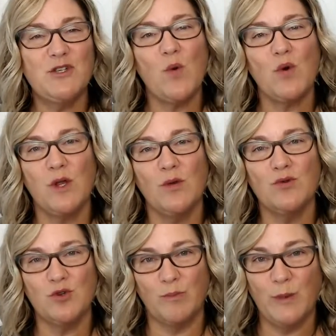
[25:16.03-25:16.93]
But don't
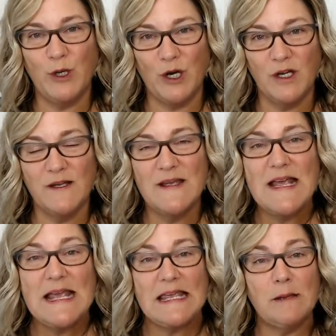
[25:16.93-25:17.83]
close your book.
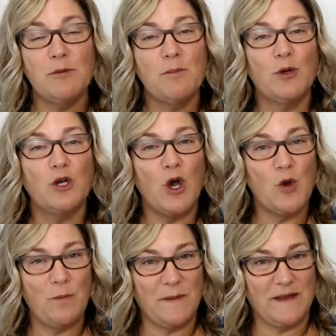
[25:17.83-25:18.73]
Keep your
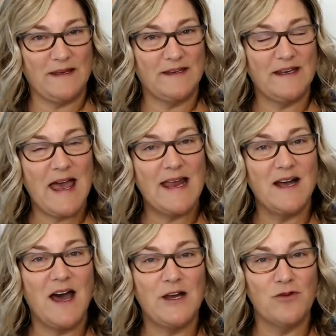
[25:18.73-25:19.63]
book open
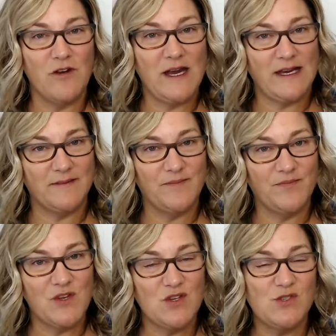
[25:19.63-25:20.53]
at a higher rate.
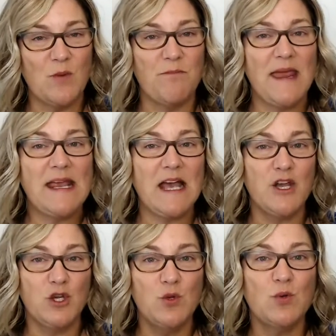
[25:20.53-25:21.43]
So
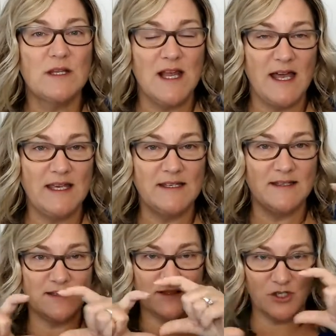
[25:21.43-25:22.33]
make a new
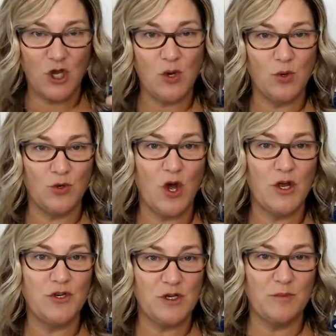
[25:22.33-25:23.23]
client code
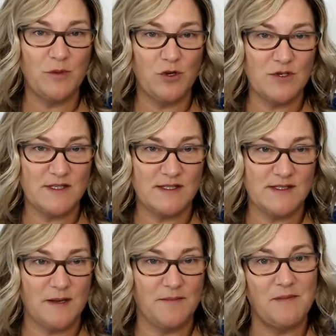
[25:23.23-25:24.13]
on your computer
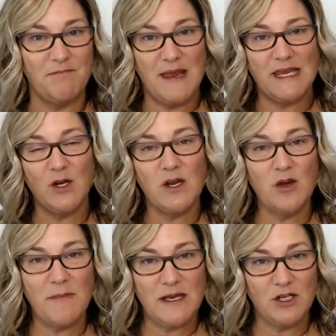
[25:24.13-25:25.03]
system. Make it
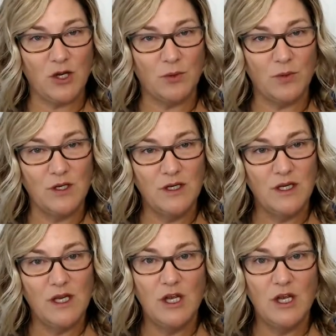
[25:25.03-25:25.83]
on your menu.